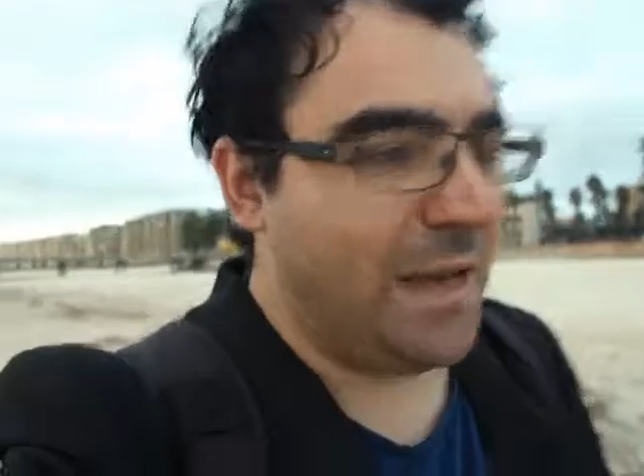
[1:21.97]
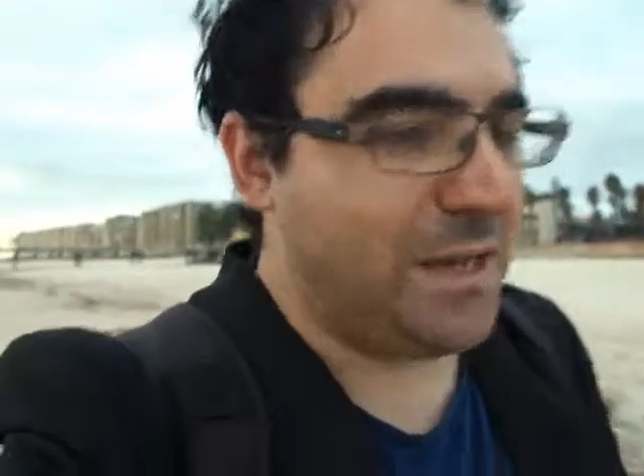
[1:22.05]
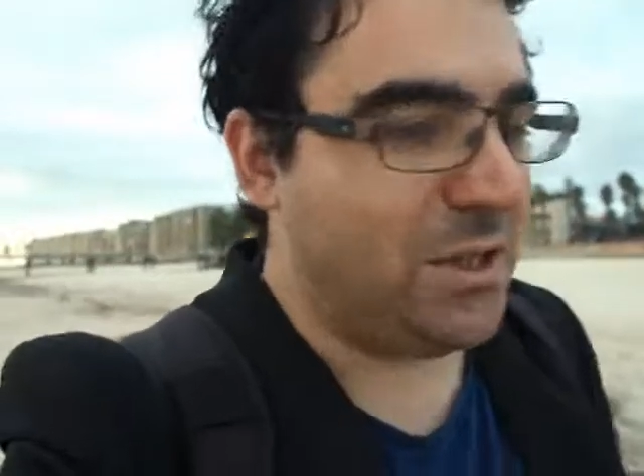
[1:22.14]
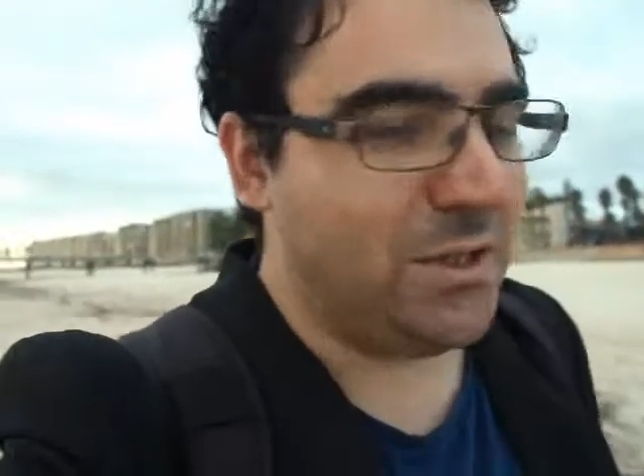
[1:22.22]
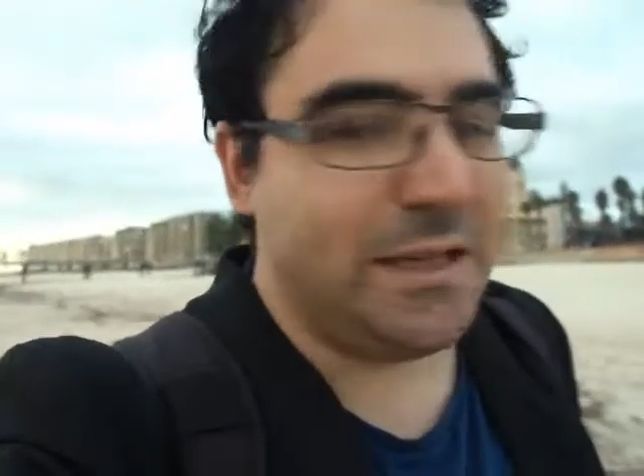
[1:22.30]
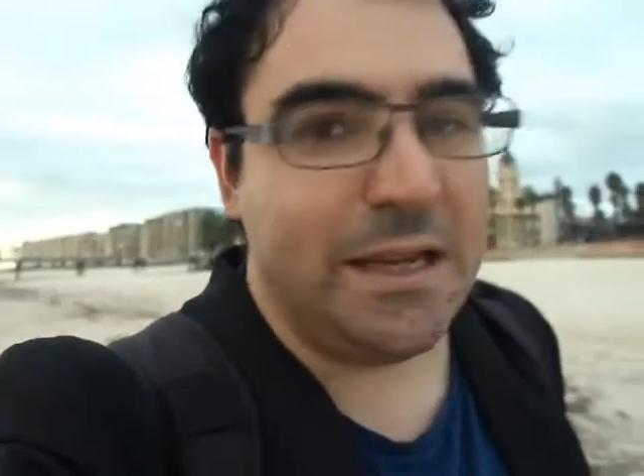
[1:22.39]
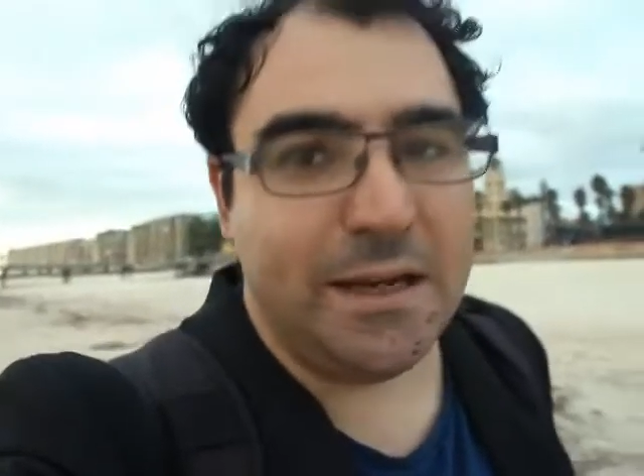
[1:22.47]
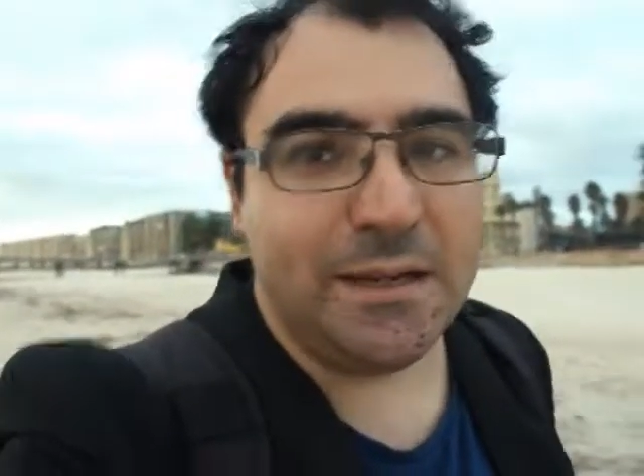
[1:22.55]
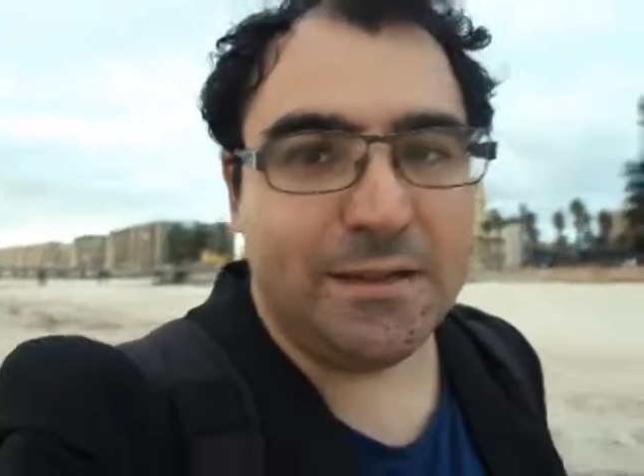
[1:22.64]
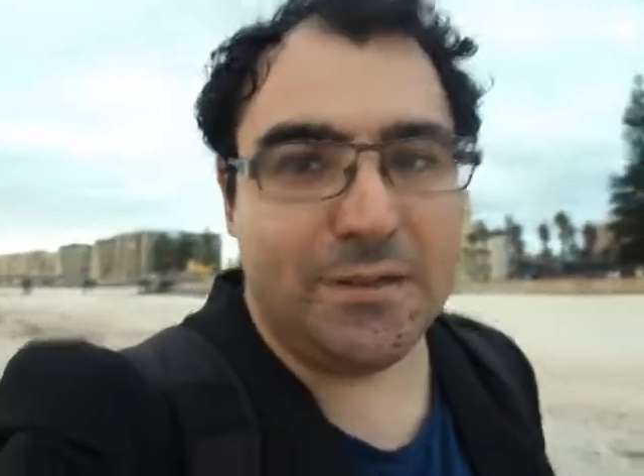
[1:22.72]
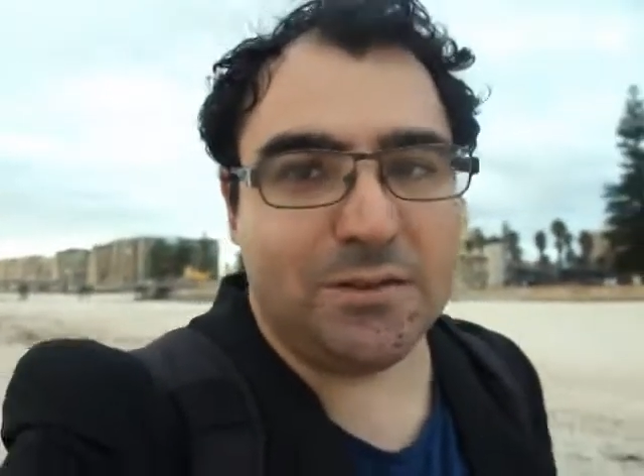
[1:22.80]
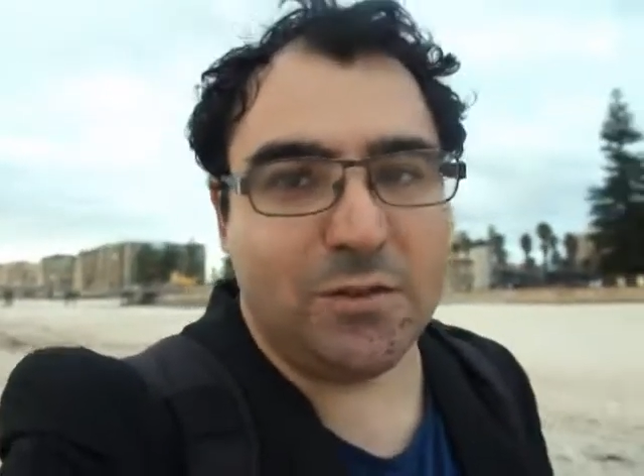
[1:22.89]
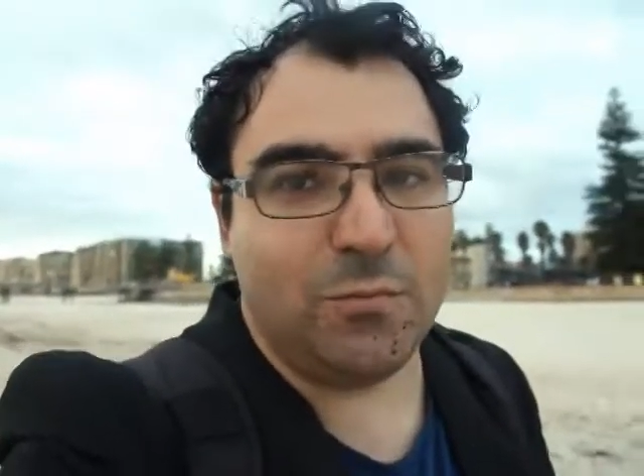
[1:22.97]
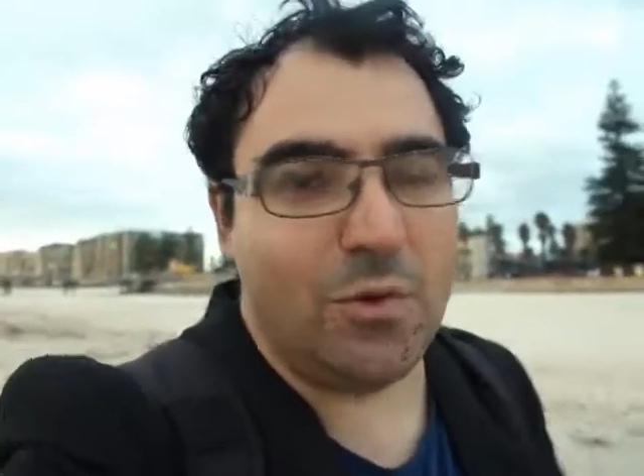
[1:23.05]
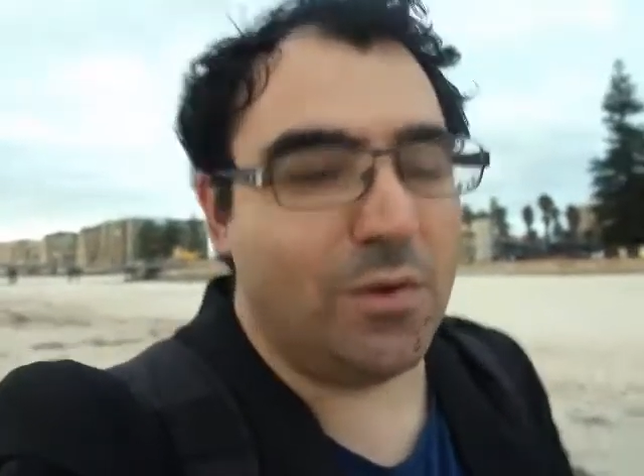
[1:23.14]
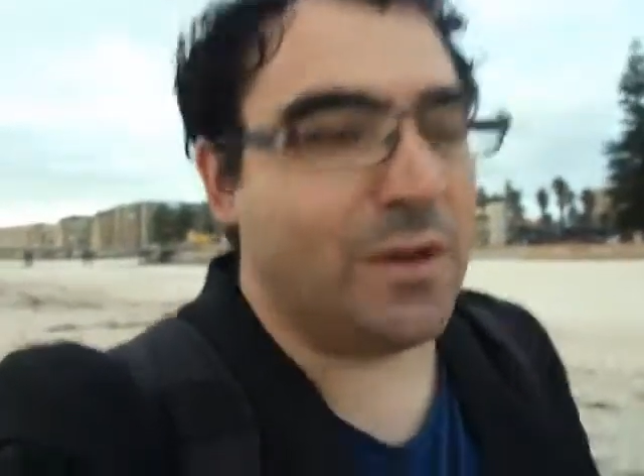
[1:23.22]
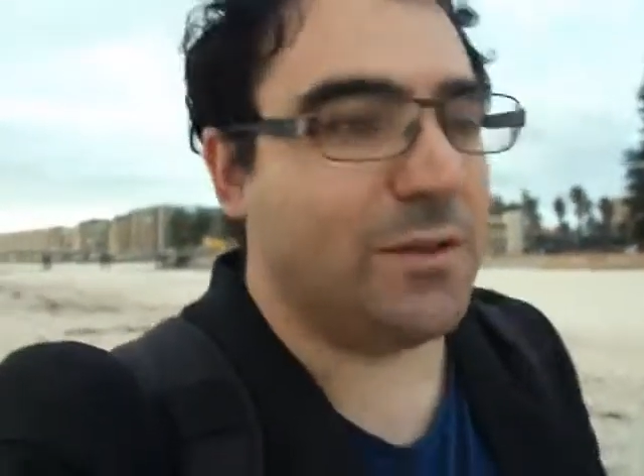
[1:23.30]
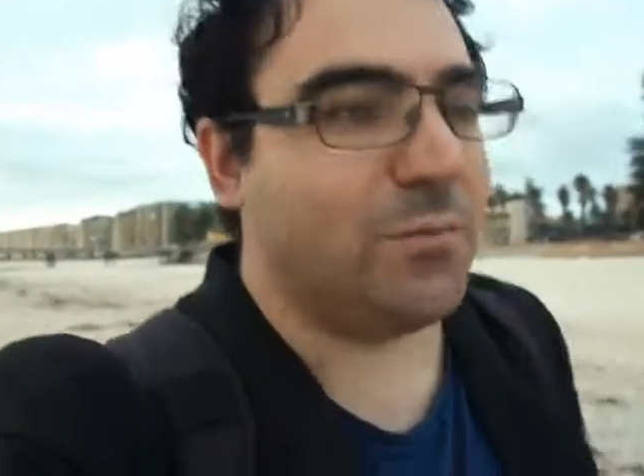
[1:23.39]
HD and it doesn't
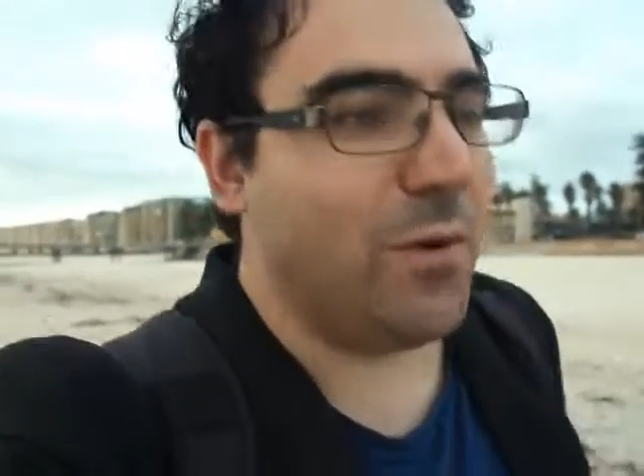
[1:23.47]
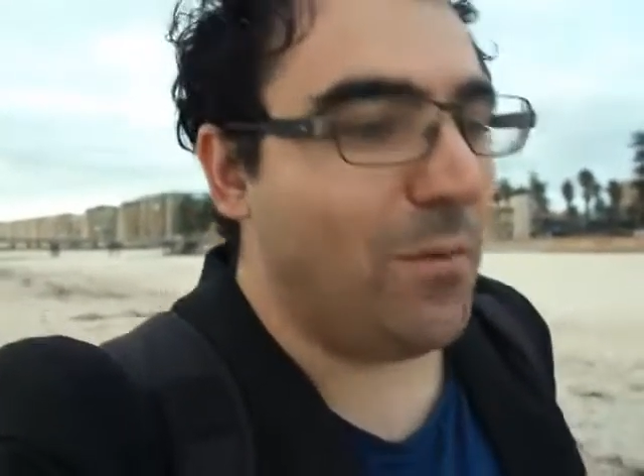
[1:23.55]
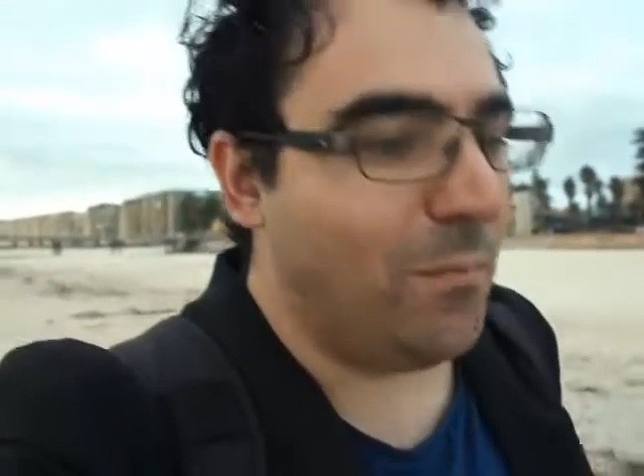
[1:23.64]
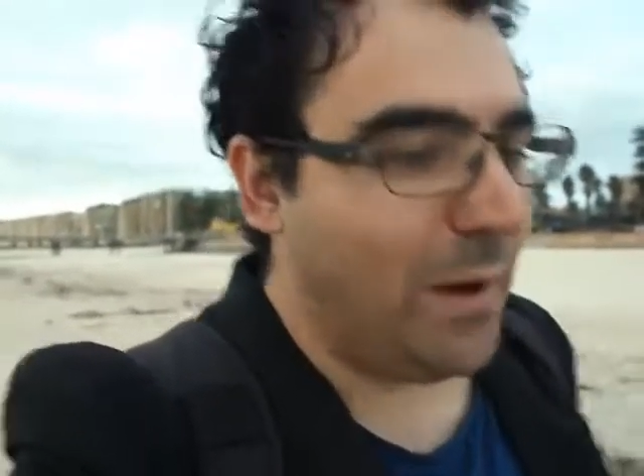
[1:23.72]
work as well,